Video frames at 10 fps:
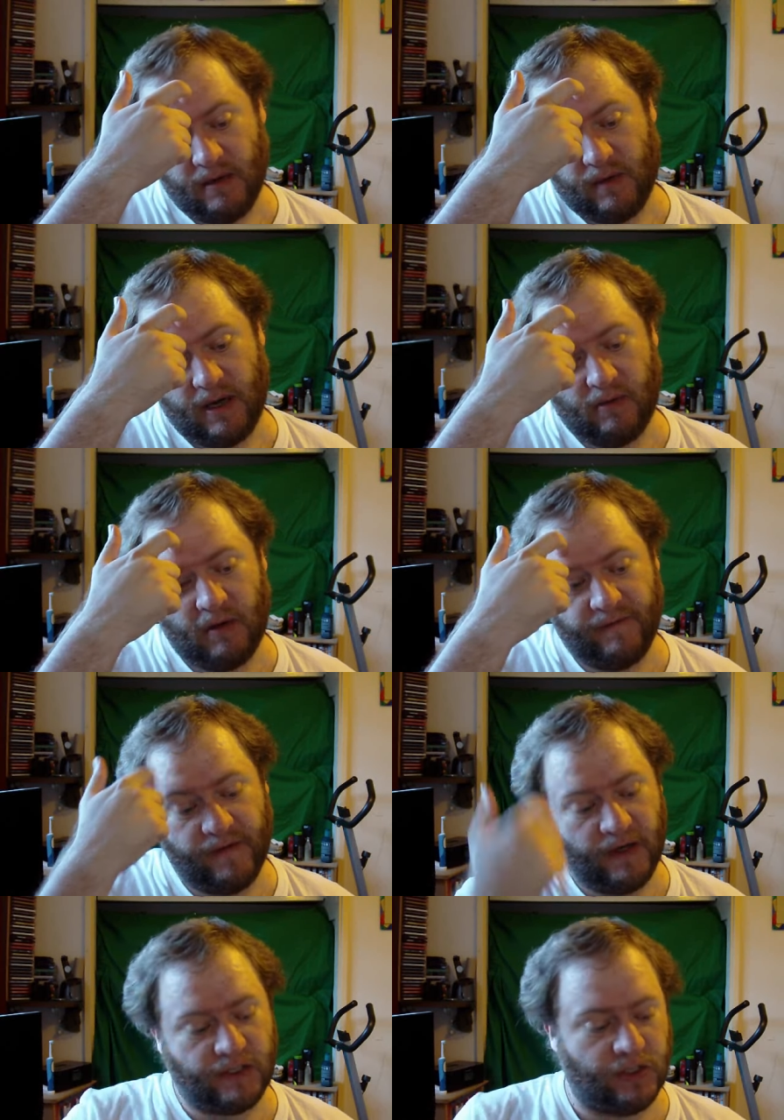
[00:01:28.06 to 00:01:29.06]
Well, my
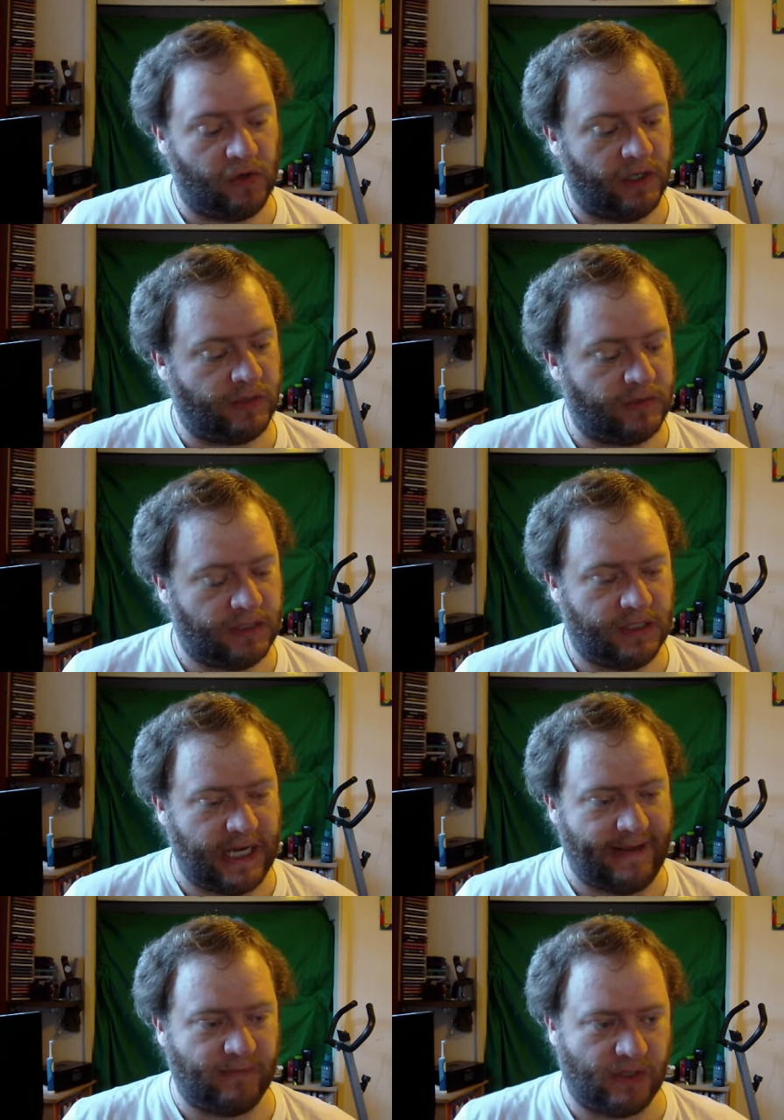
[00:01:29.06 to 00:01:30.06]
first choice was the
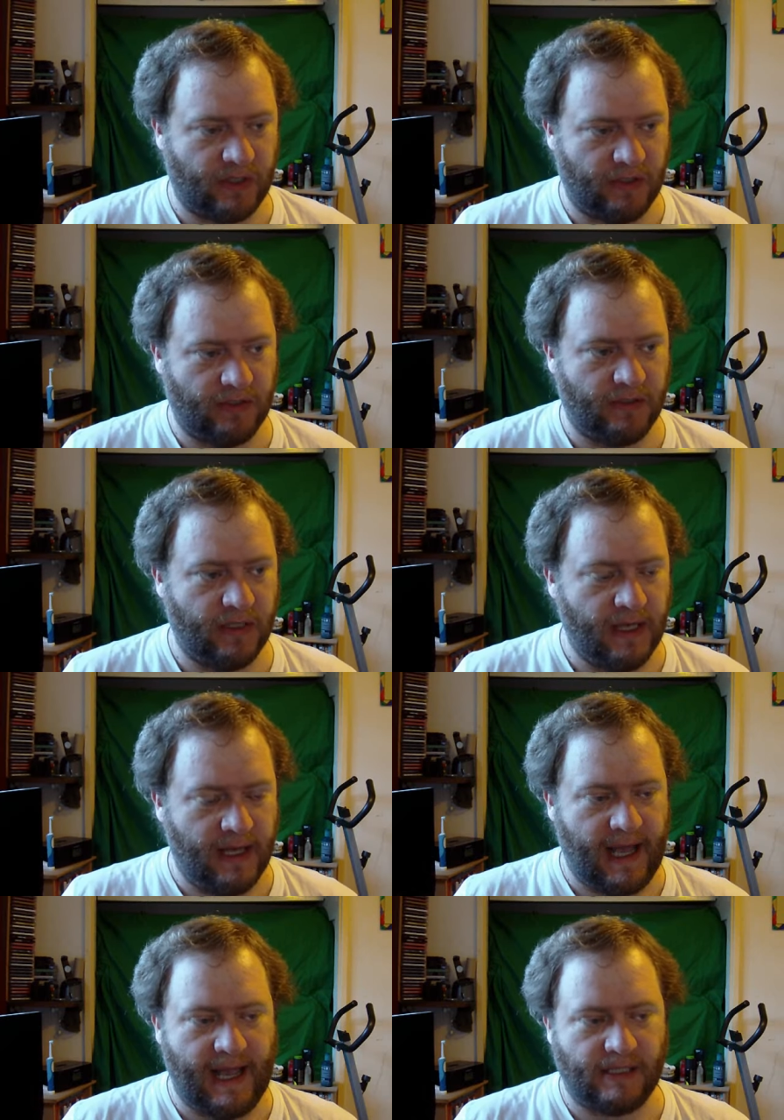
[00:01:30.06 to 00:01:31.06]
Samsung
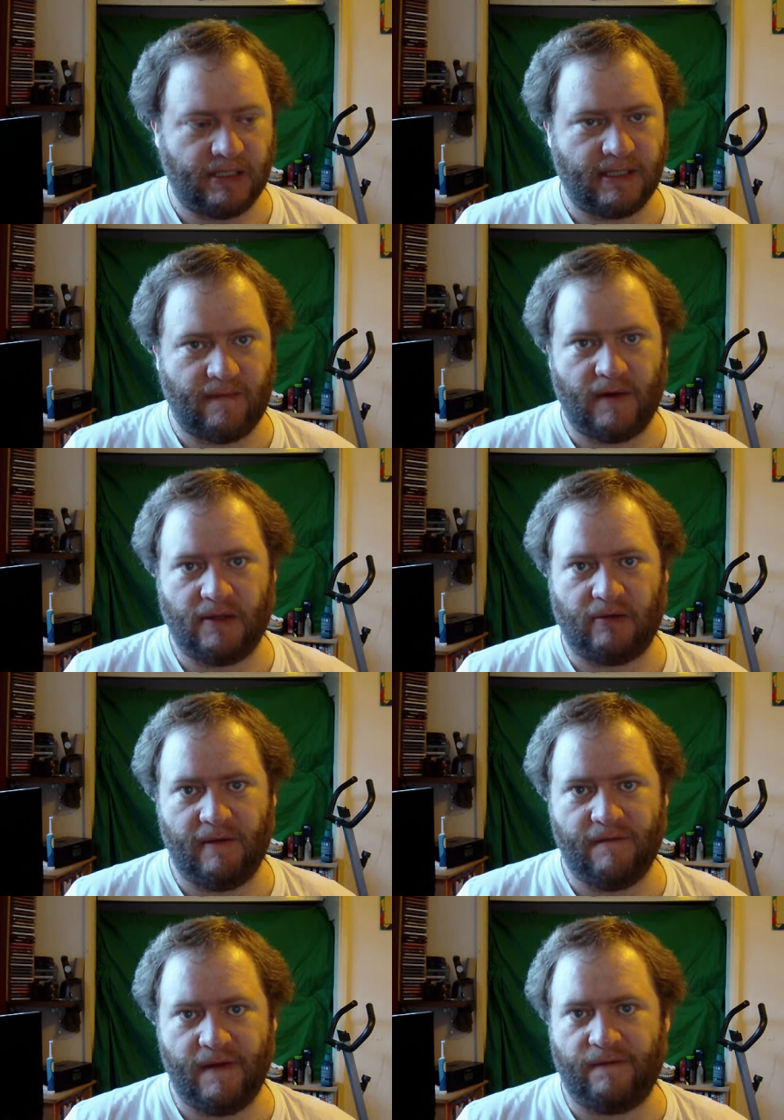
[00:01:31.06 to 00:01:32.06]

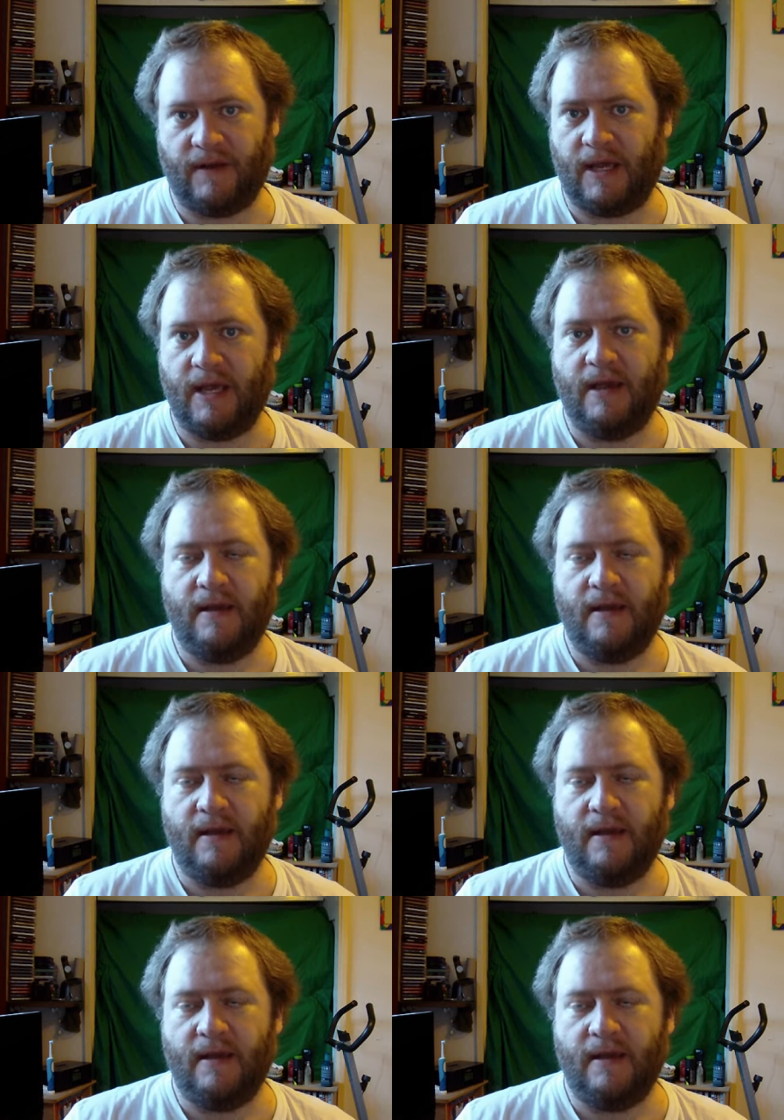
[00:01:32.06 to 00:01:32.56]
S5550,